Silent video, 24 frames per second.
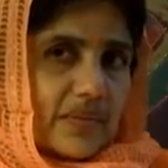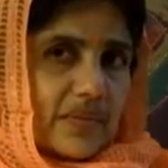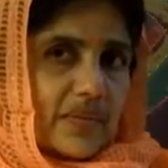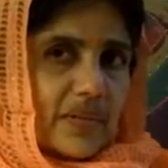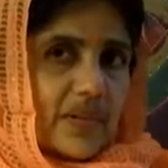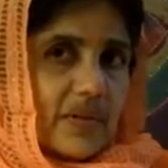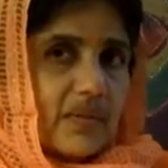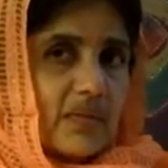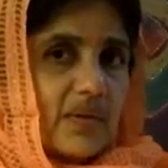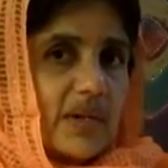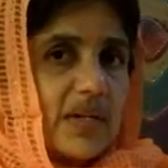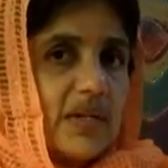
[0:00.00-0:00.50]

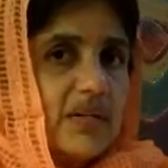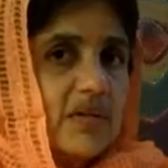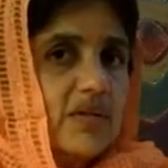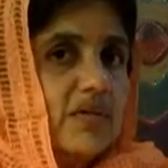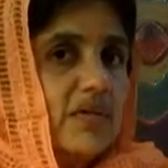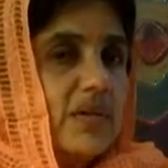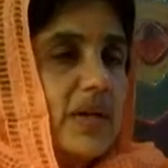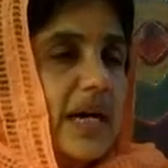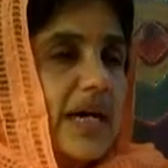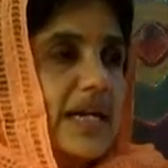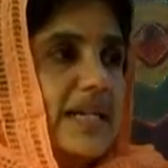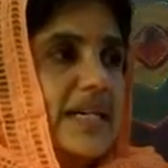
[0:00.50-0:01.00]
The one
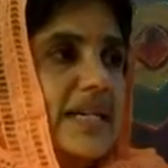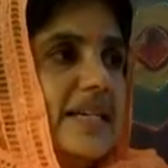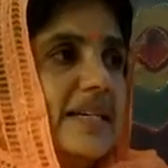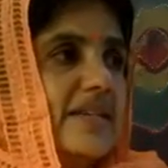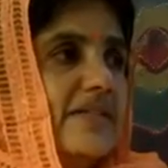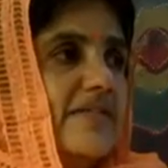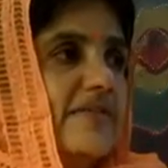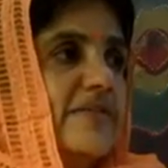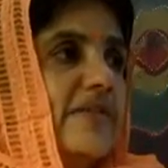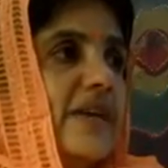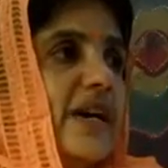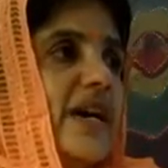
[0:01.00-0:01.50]
who
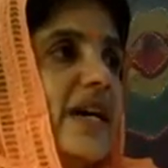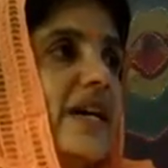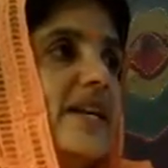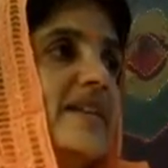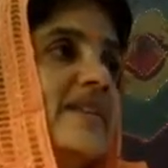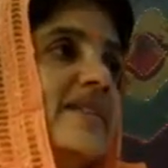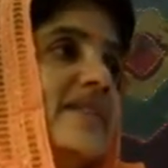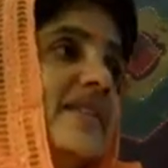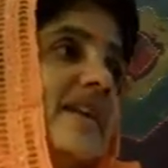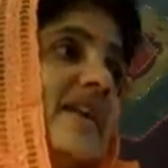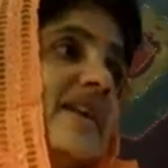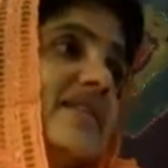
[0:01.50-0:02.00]

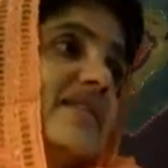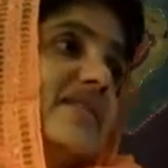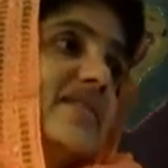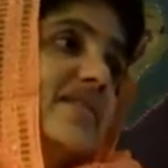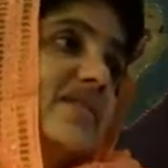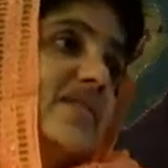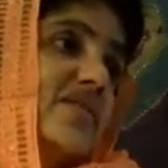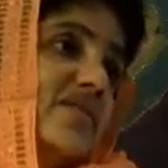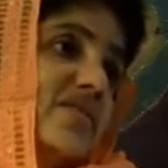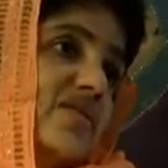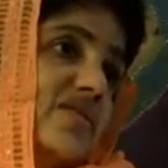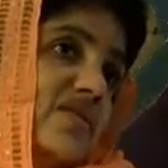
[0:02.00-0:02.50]
identifies as
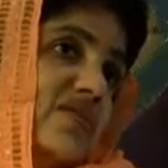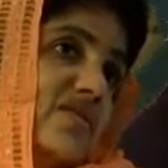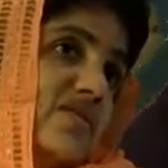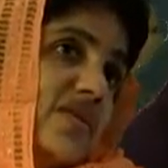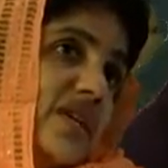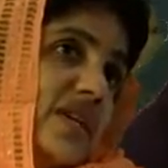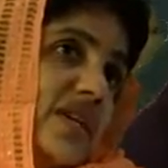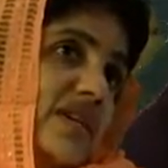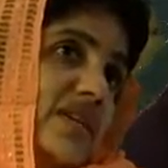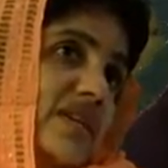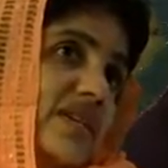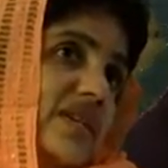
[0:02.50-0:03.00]
the
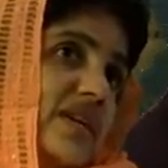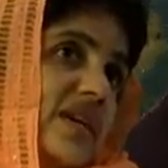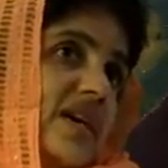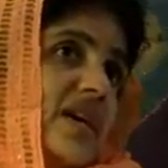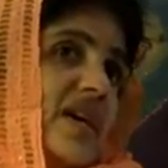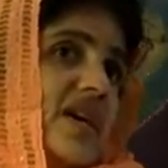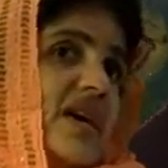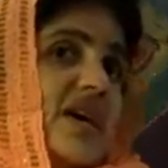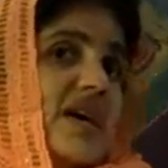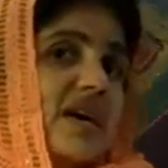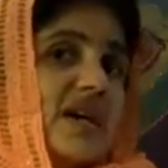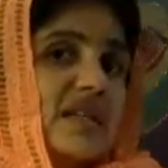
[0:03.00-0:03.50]
student
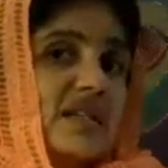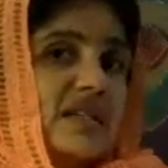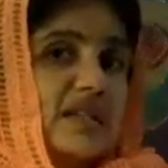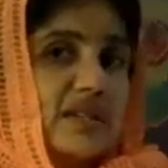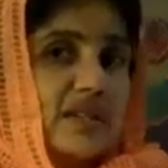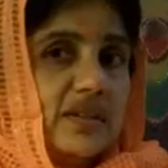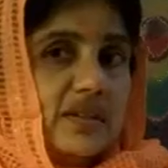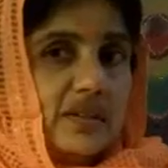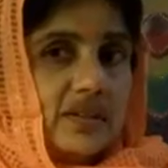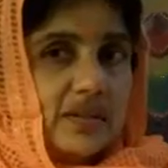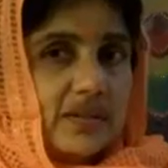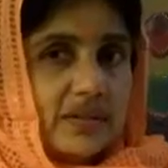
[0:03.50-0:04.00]

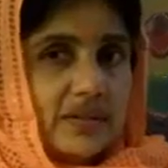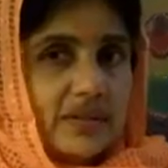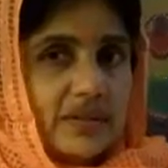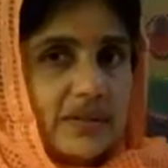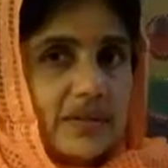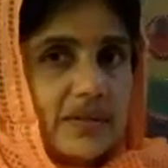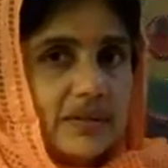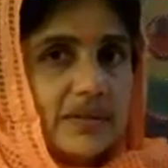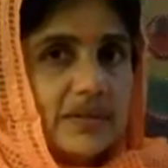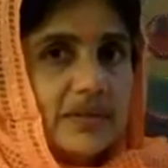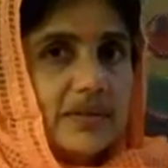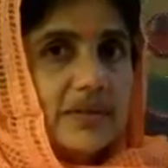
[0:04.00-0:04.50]

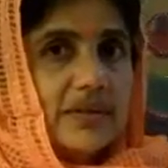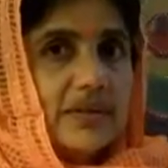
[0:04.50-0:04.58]
alone